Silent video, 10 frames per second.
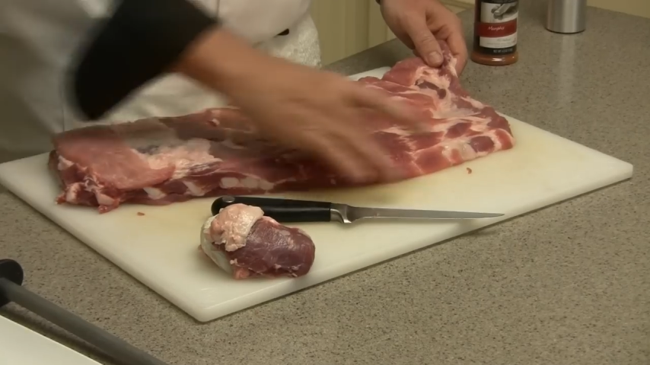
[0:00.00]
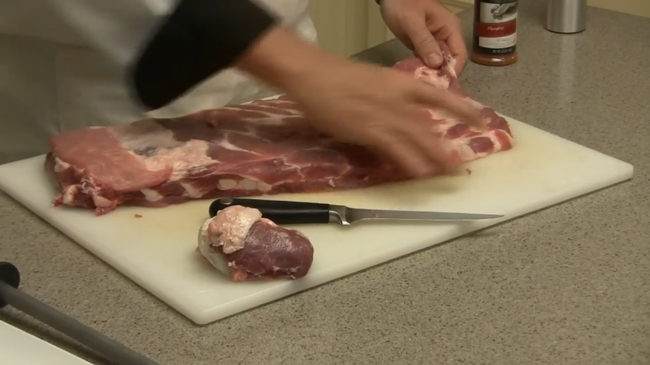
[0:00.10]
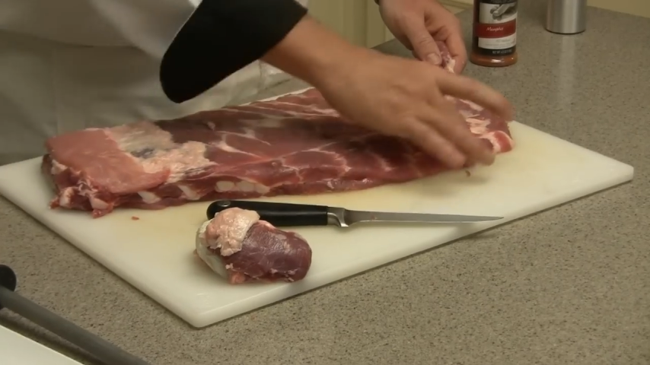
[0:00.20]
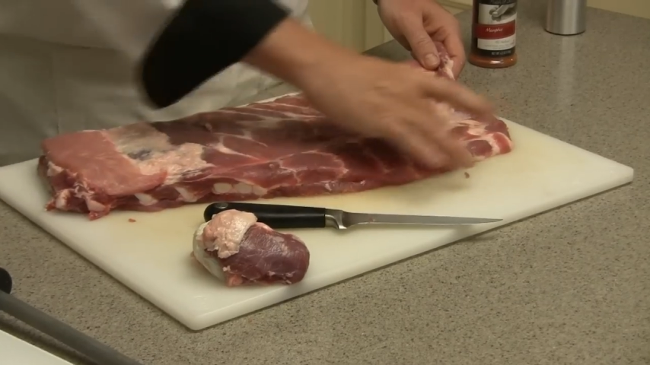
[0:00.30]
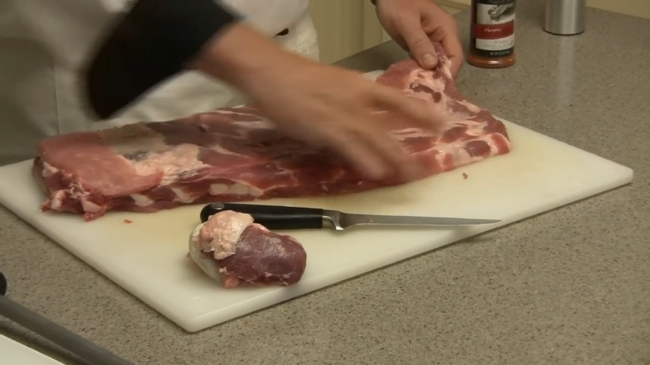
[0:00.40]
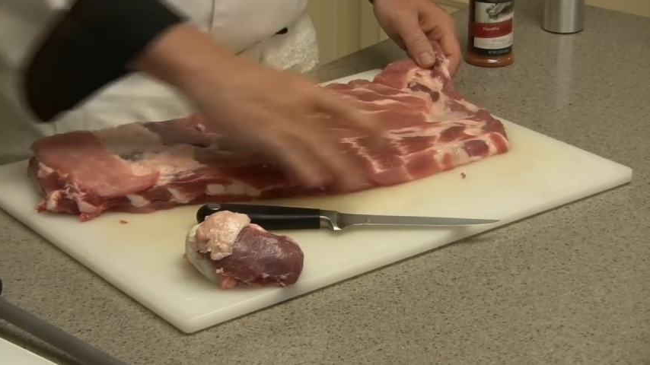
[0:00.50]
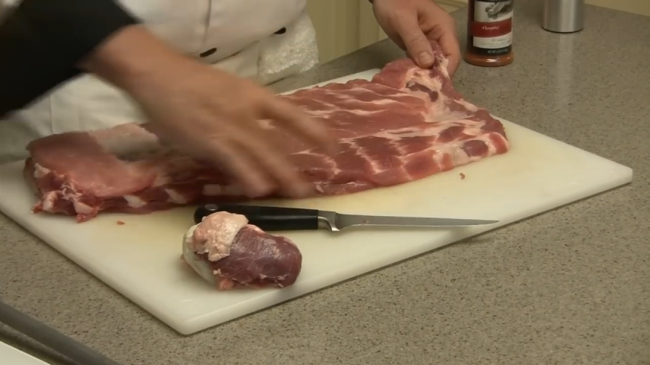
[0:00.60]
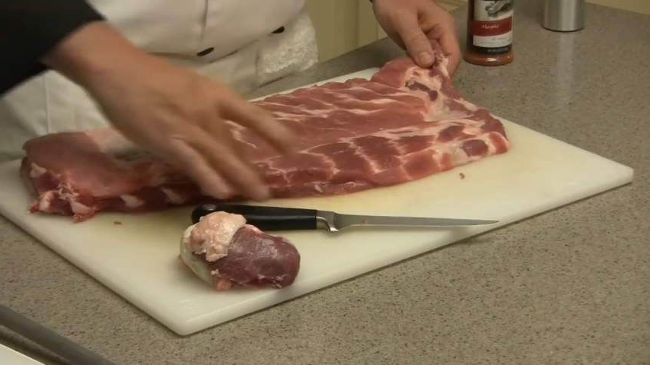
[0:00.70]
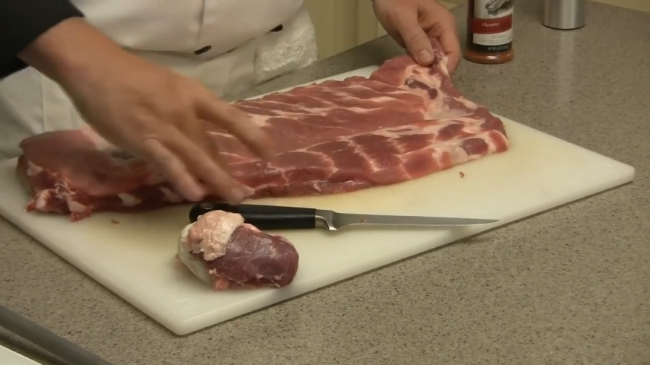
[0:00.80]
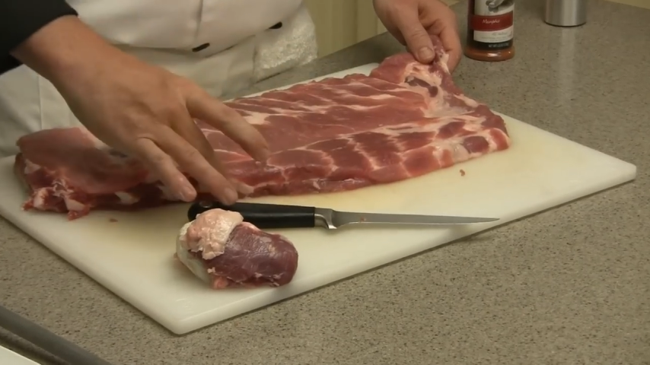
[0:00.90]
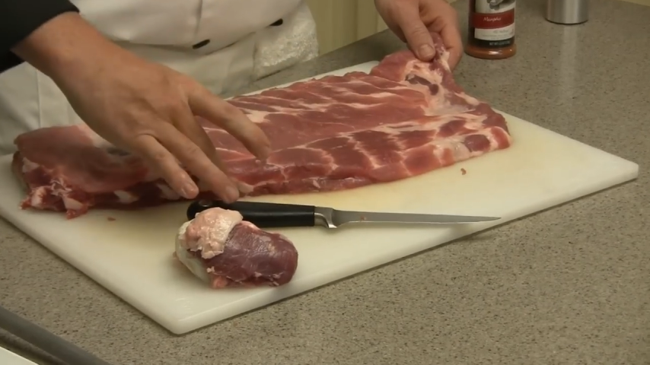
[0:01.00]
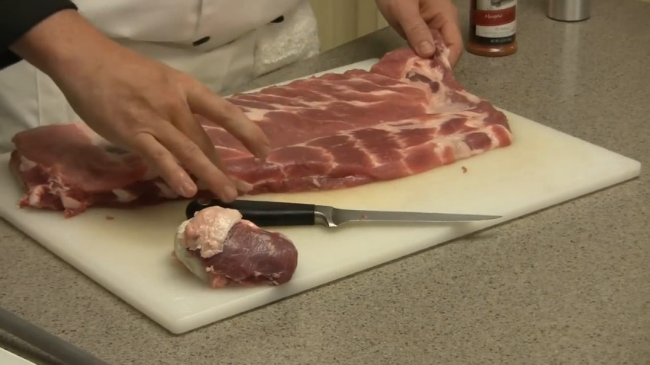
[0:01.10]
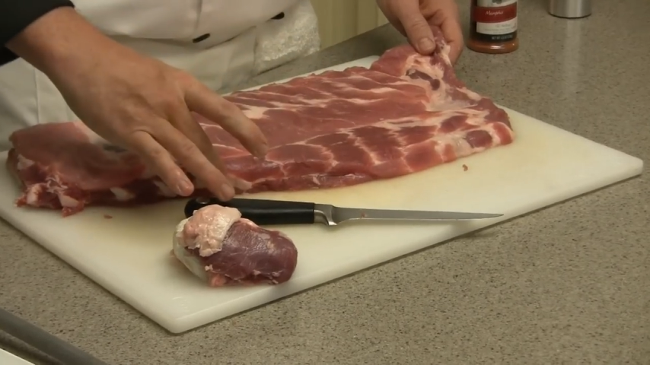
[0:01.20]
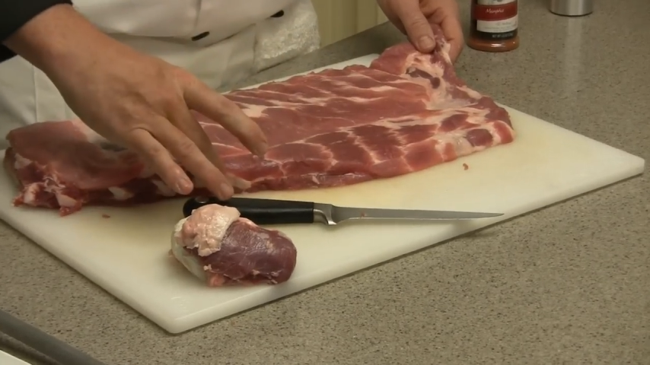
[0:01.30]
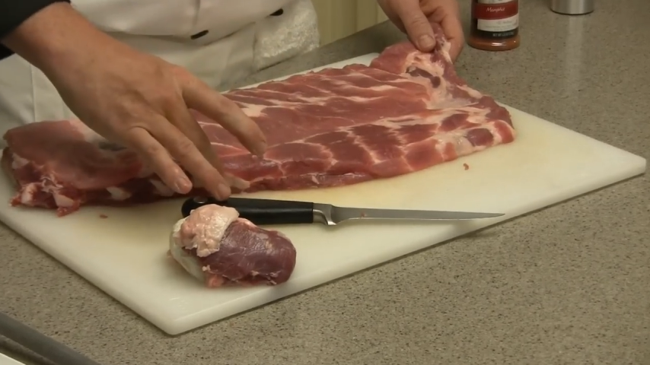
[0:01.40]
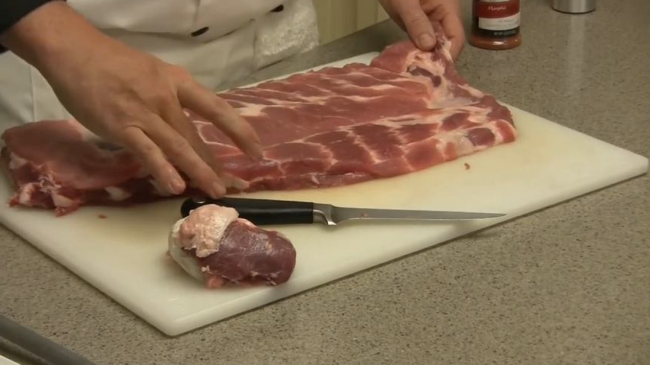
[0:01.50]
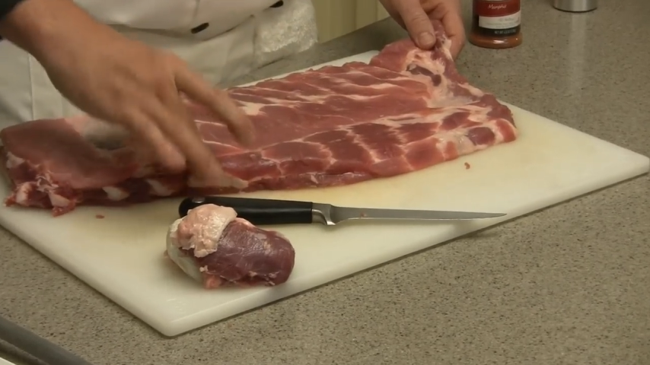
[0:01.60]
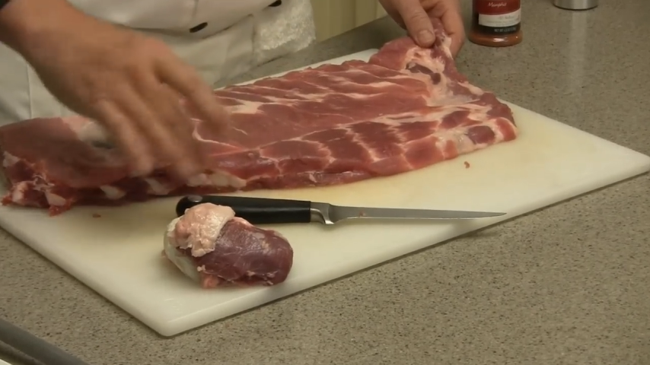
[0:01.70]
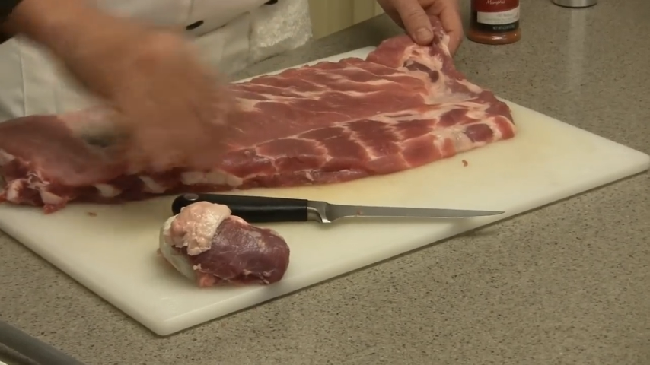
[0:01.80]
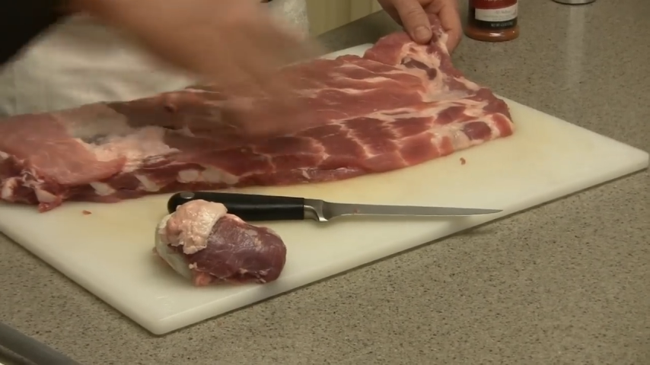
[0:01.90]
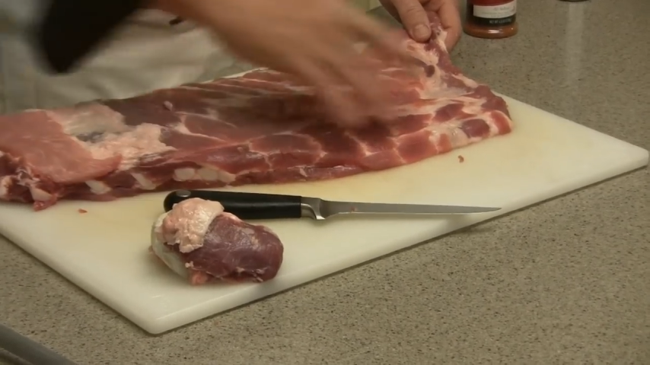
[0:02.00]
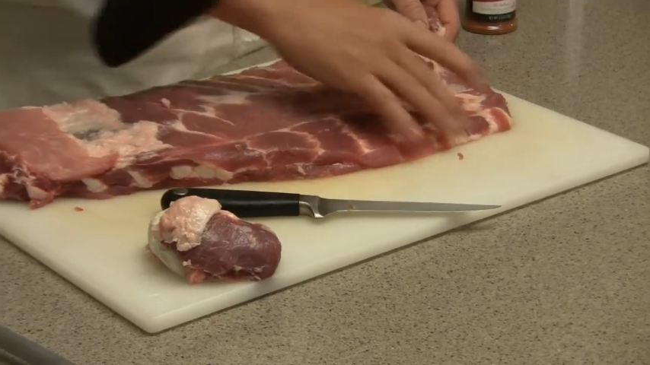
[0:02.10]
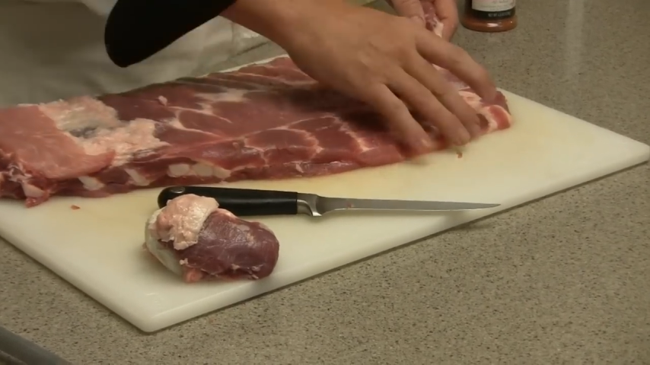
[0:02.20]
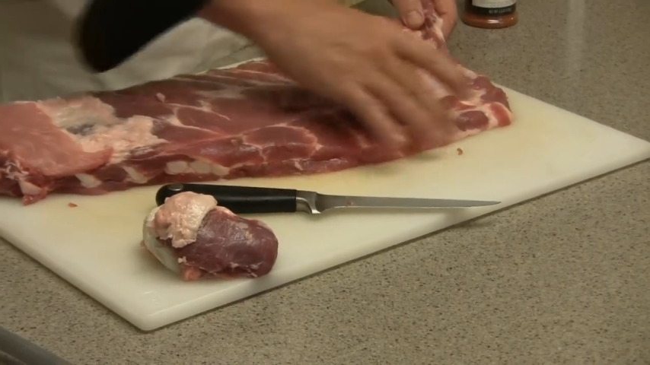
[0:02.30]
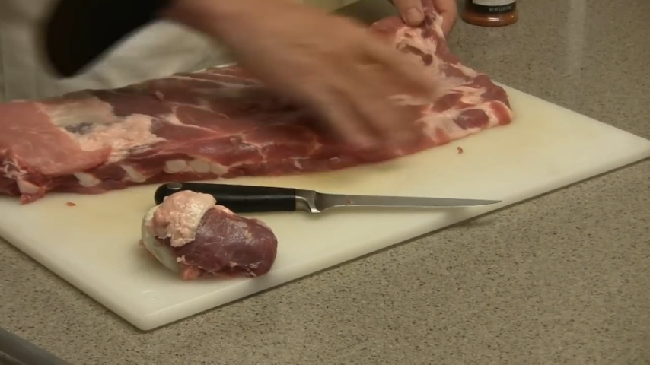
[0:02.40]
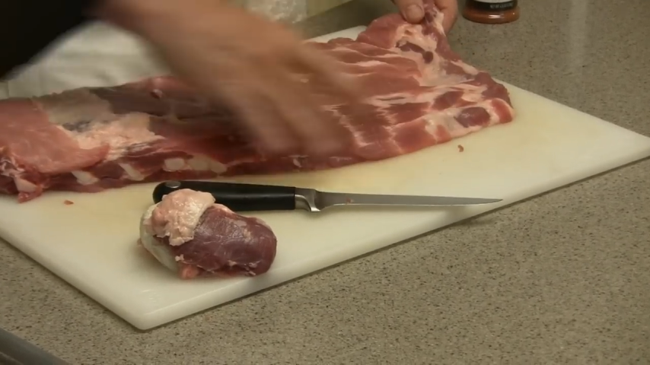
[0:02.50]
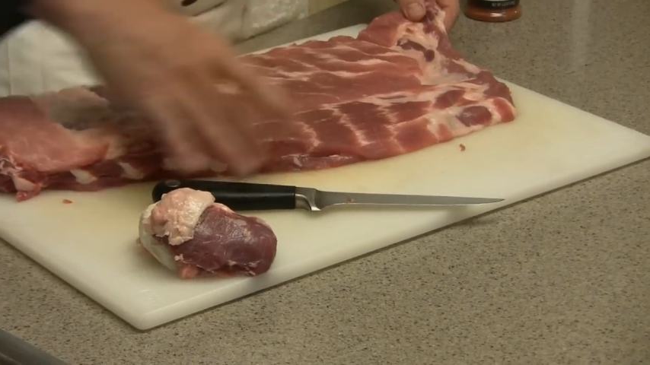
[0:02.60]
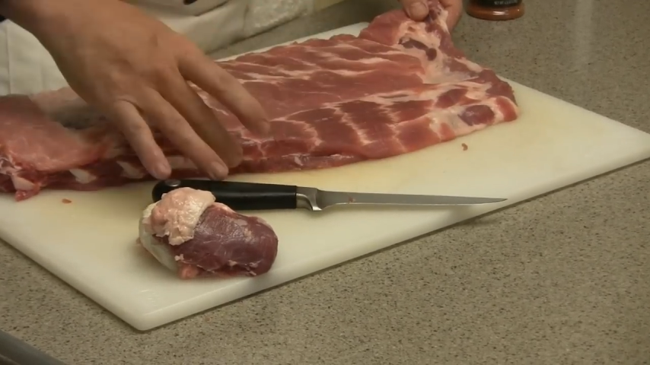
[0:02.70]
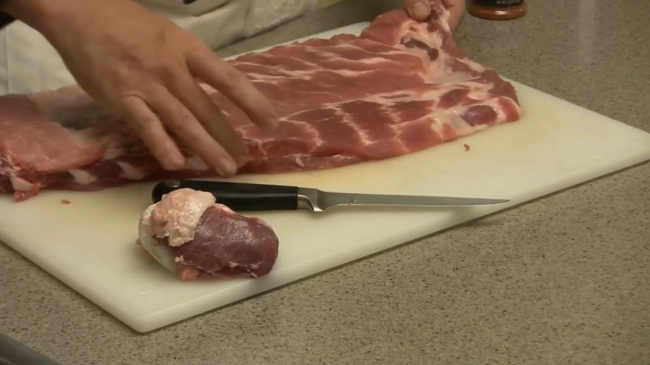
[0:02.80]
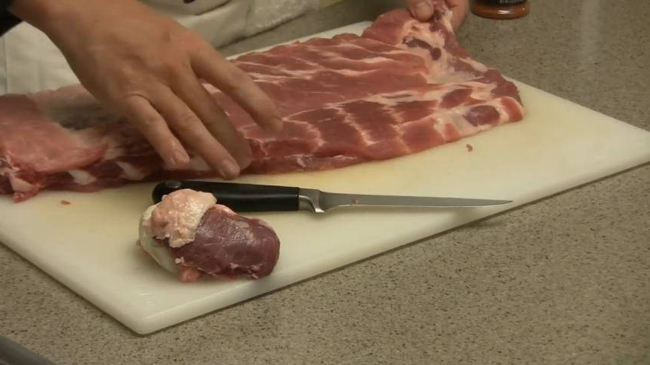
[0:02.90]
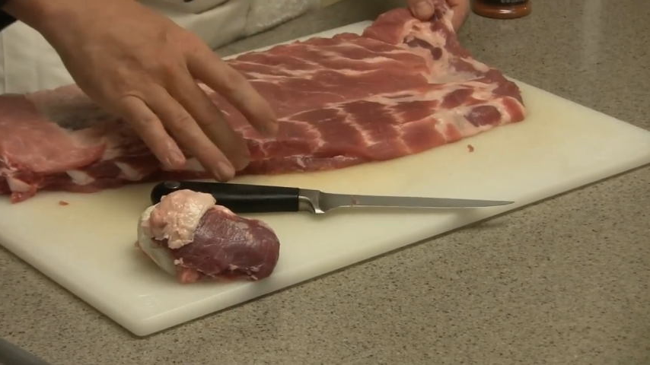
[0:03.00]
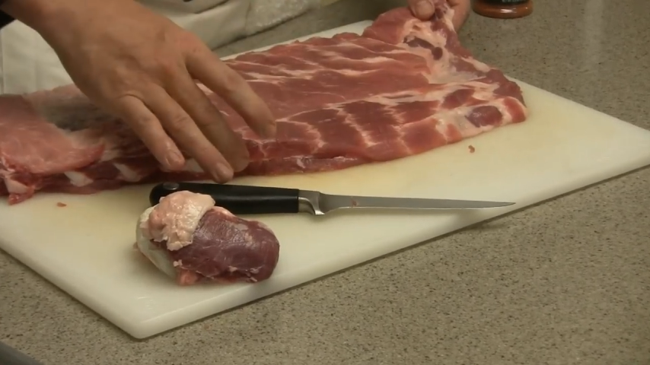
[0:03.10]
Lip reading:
Nobody's mouth can be seen.